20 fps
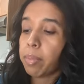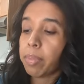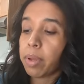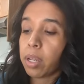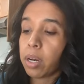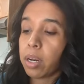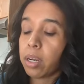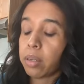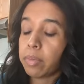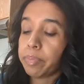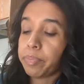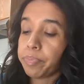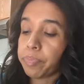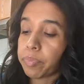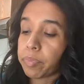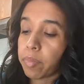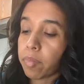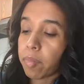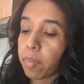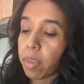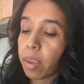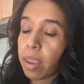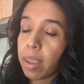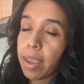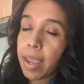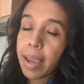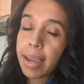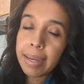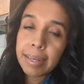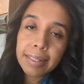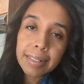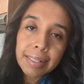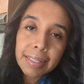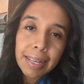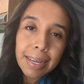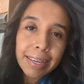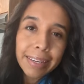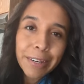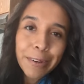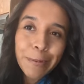But it has
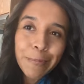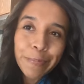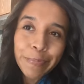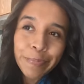like,